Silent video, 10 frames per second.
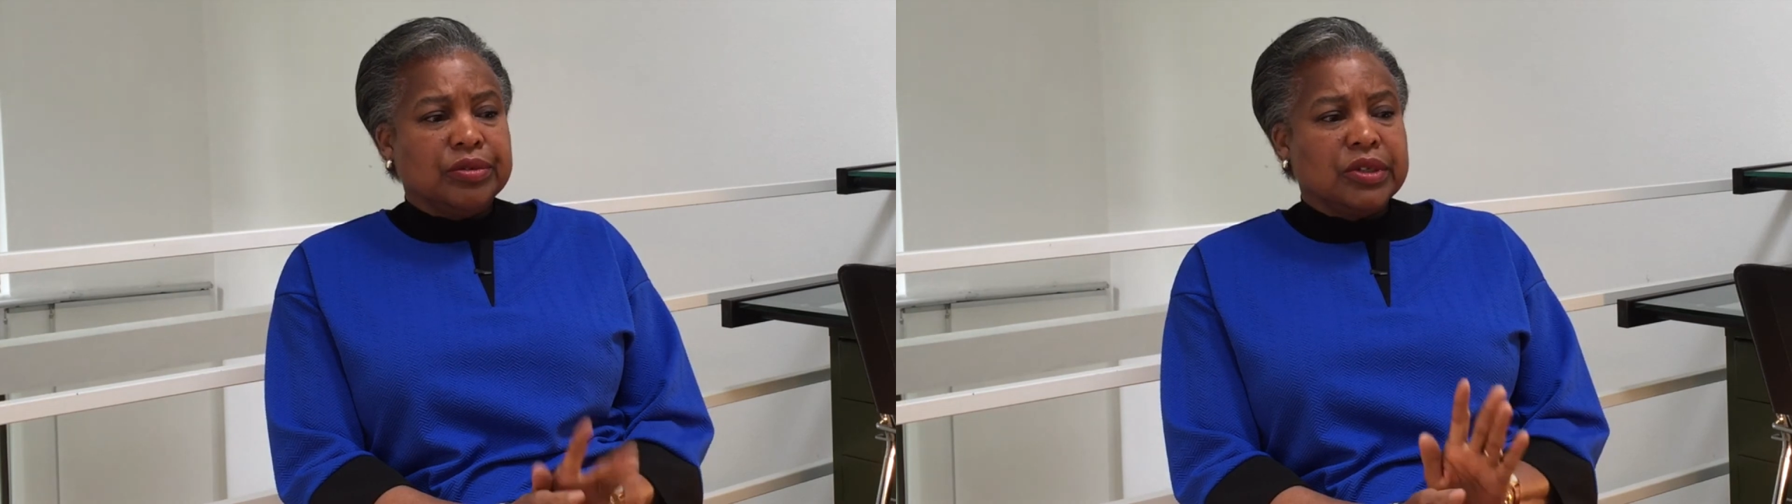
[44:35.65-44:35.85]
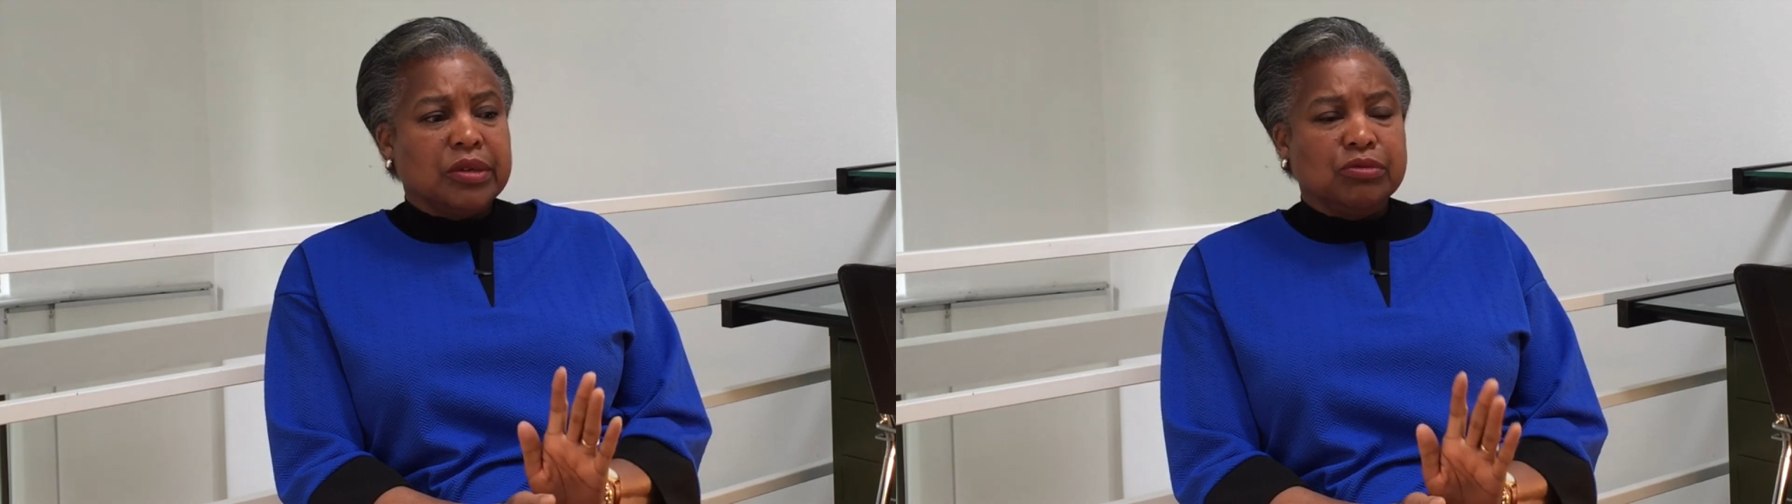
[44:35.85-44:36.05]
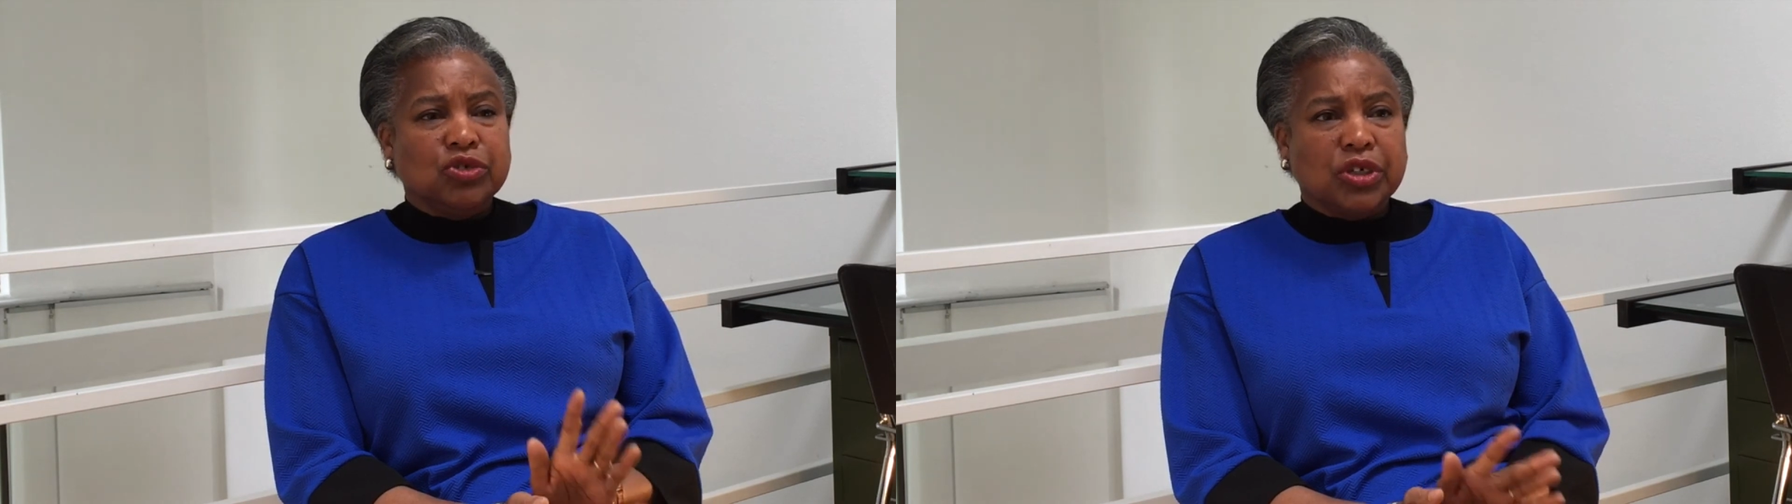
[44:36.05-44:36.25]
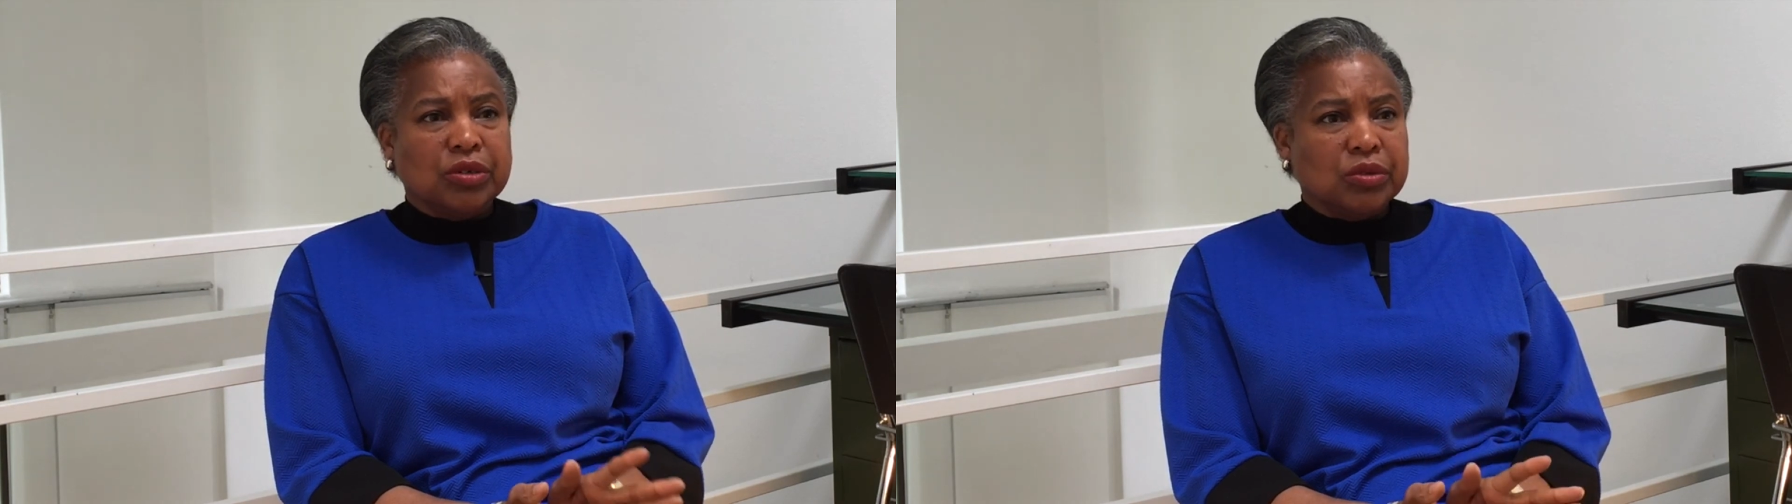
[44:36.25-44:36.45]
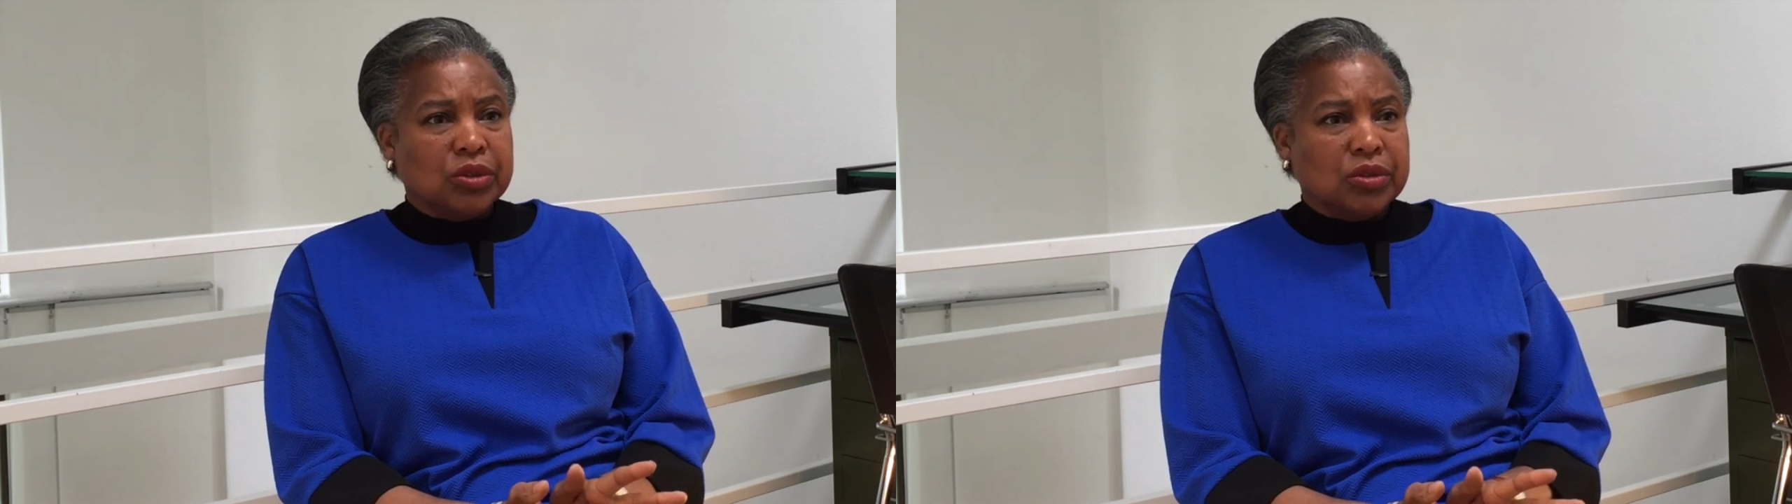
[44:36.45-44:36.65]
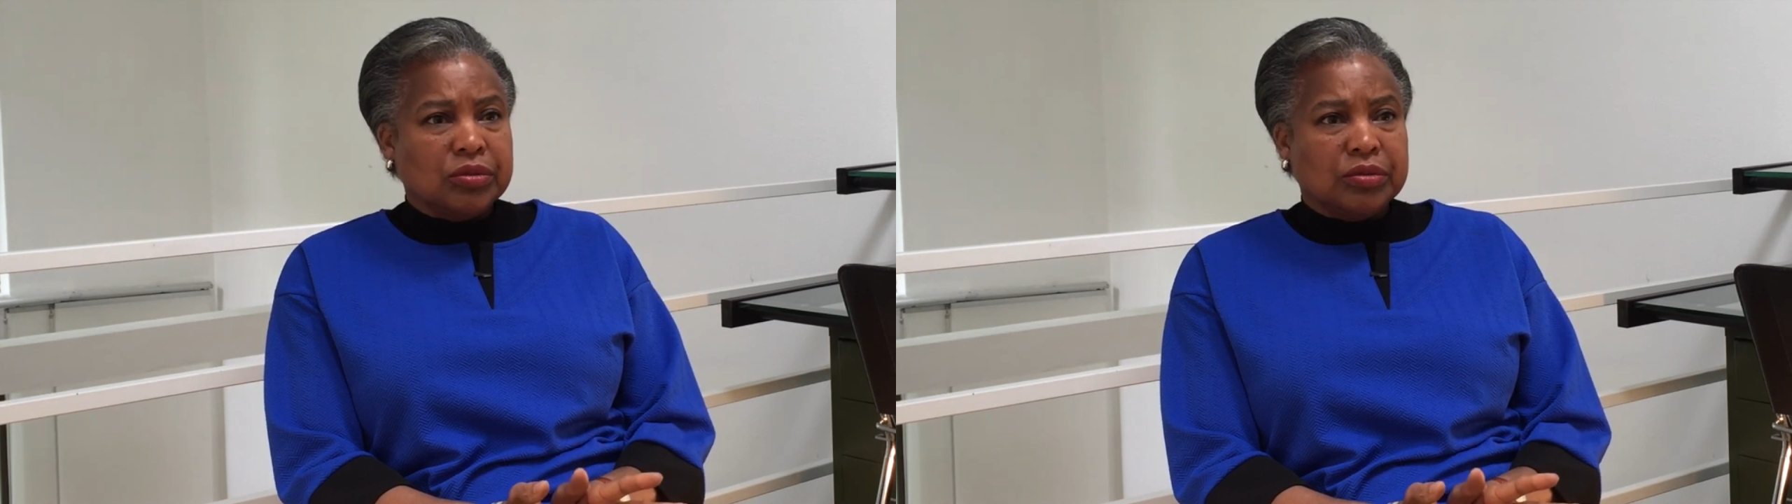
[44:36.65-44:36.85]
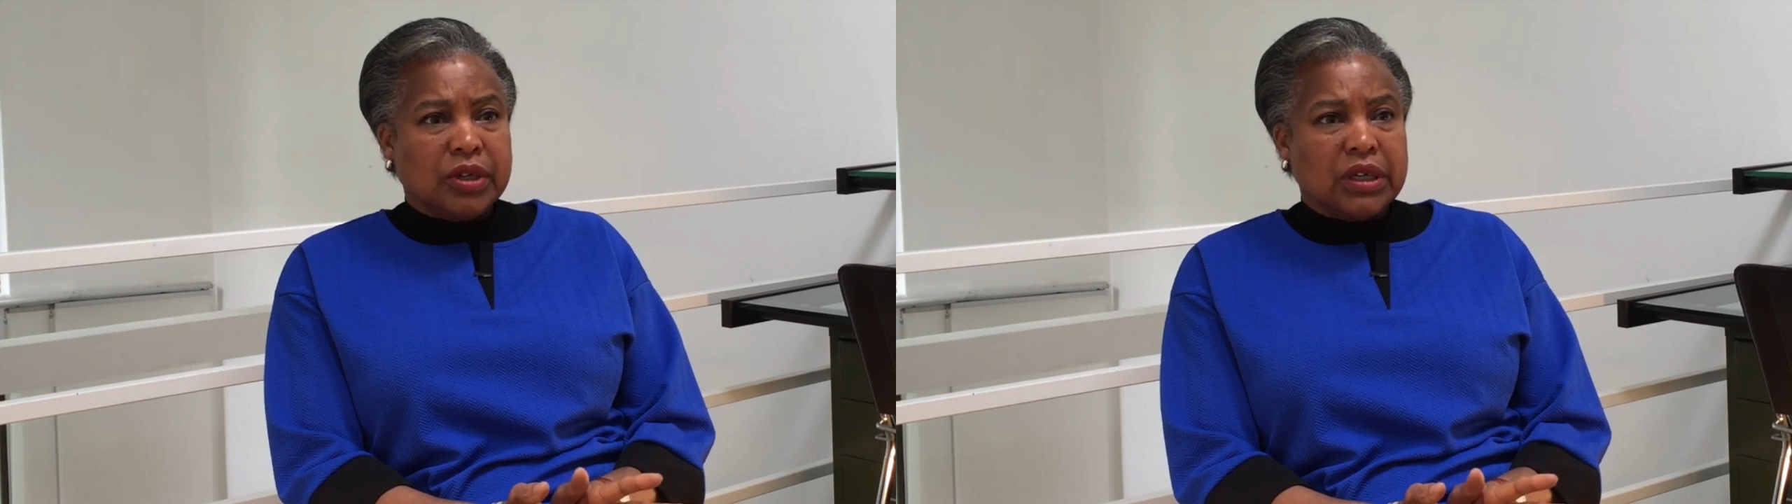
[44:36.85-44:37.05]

some general